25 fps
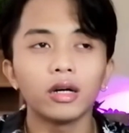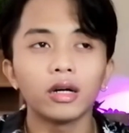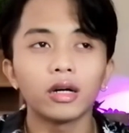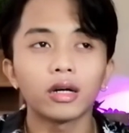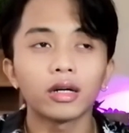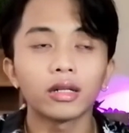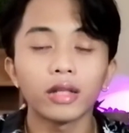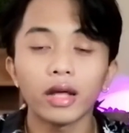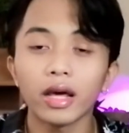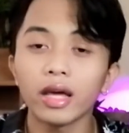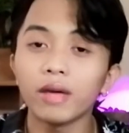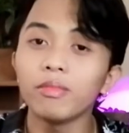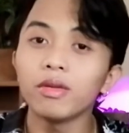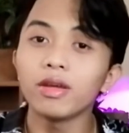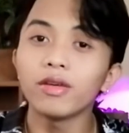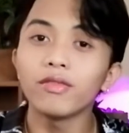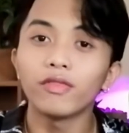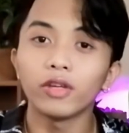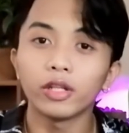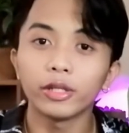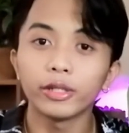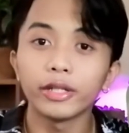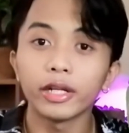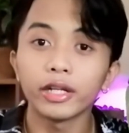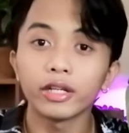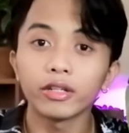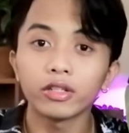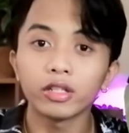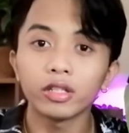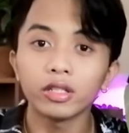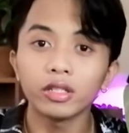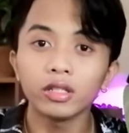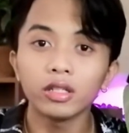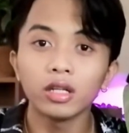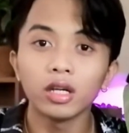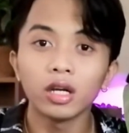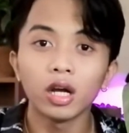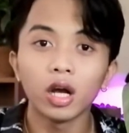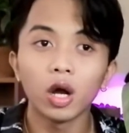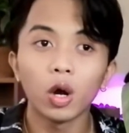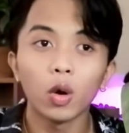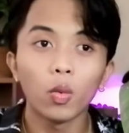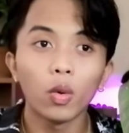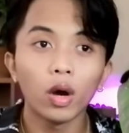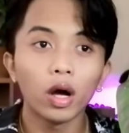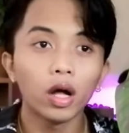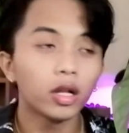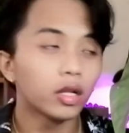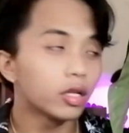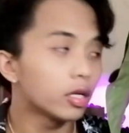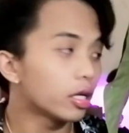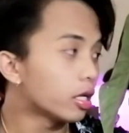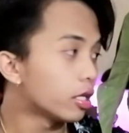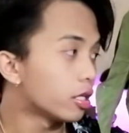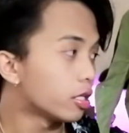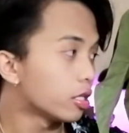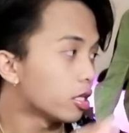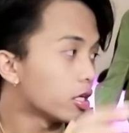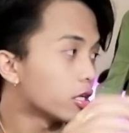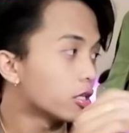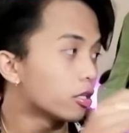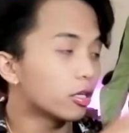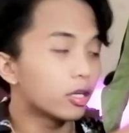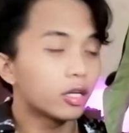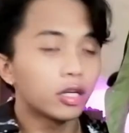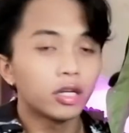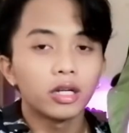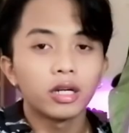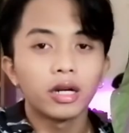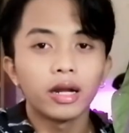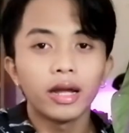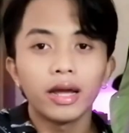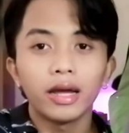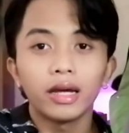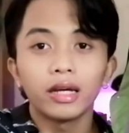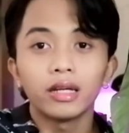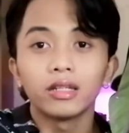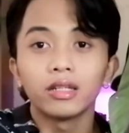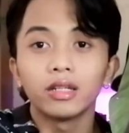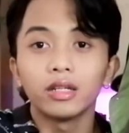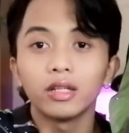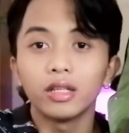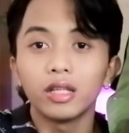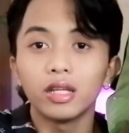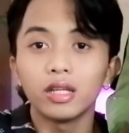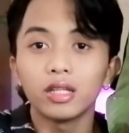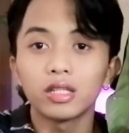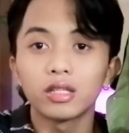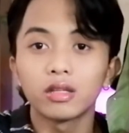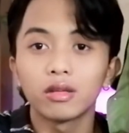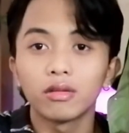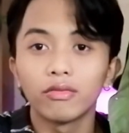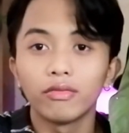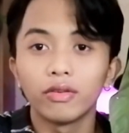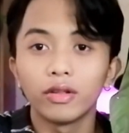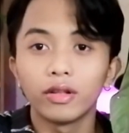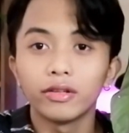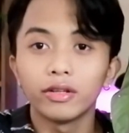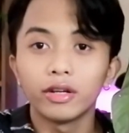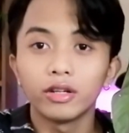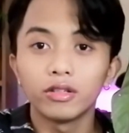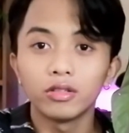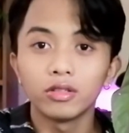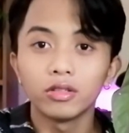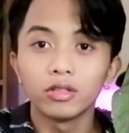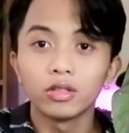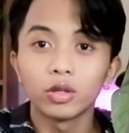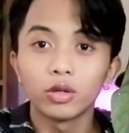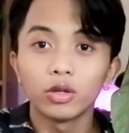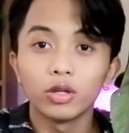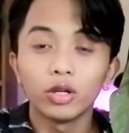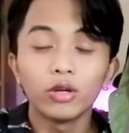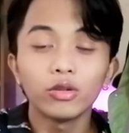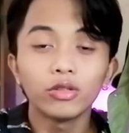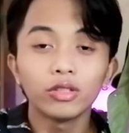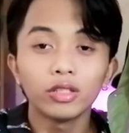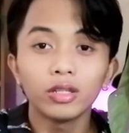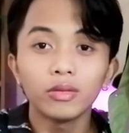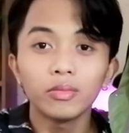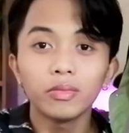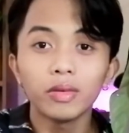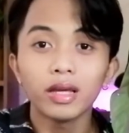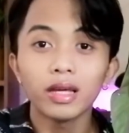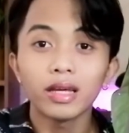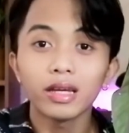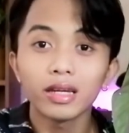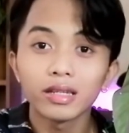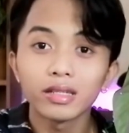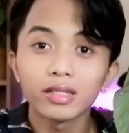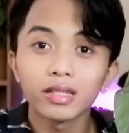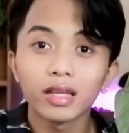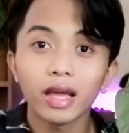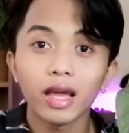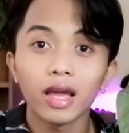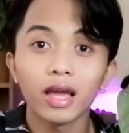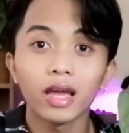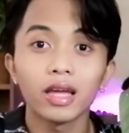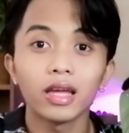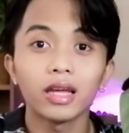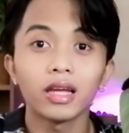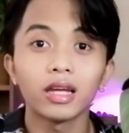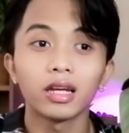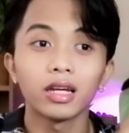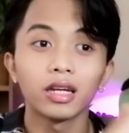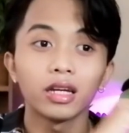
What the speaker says: climbing philodendron, while in the other hand, this Philodendron Gloriosum is a